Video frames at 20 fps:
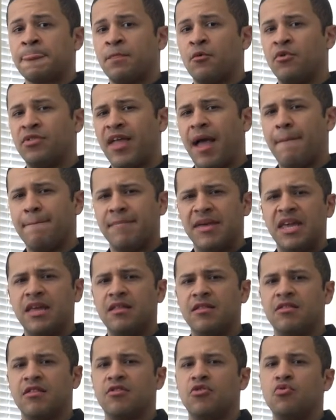What that
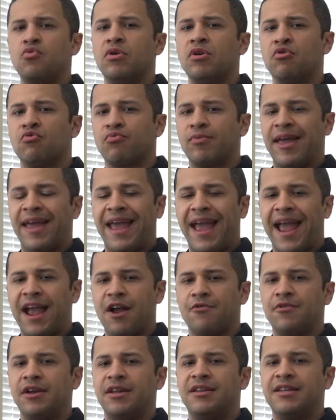means is you can create
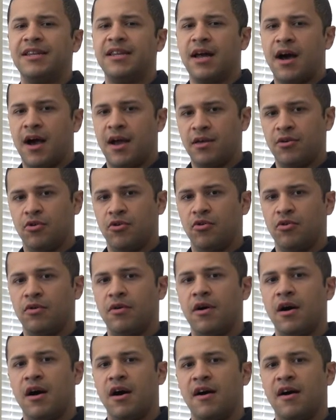area denial